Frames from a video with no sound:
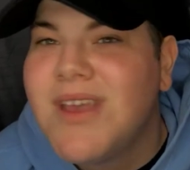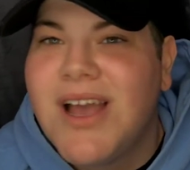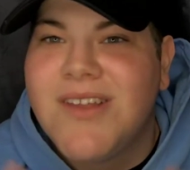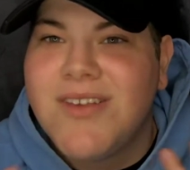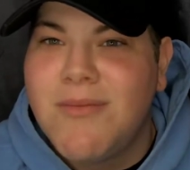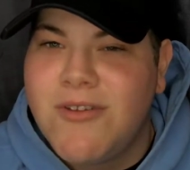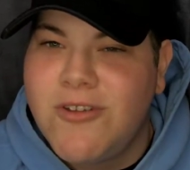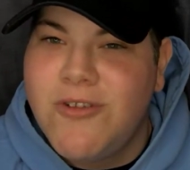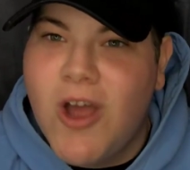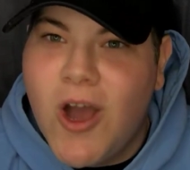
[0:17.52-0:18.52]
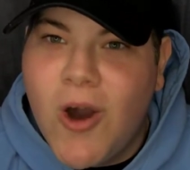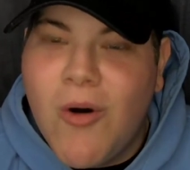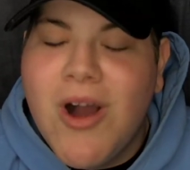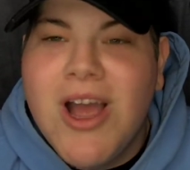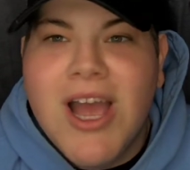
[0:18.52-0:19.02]
As some of you
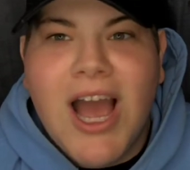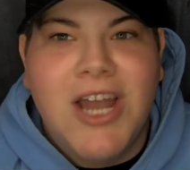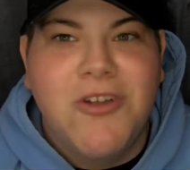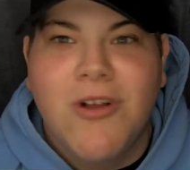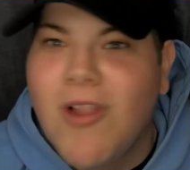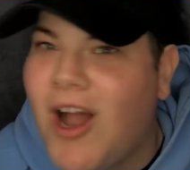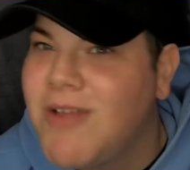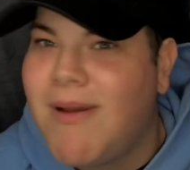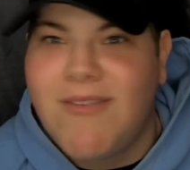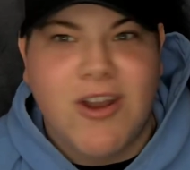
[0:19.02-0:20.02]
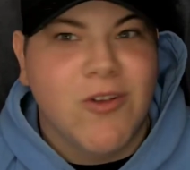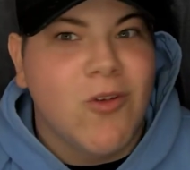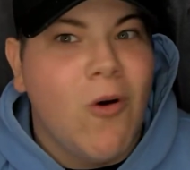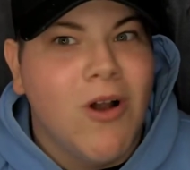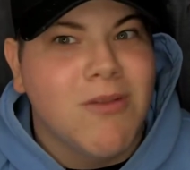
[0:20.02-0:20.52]
know, I do a lot of my videos
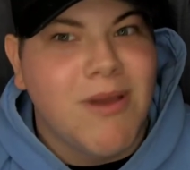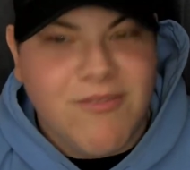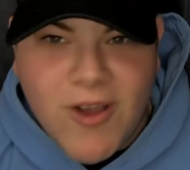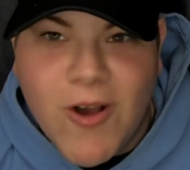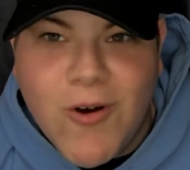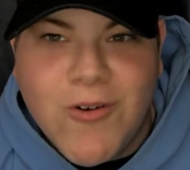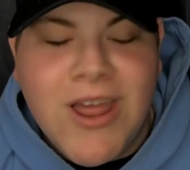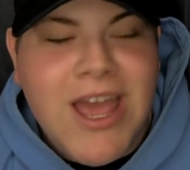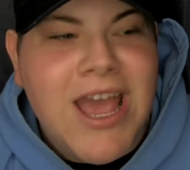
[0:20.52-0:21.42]
on my phone,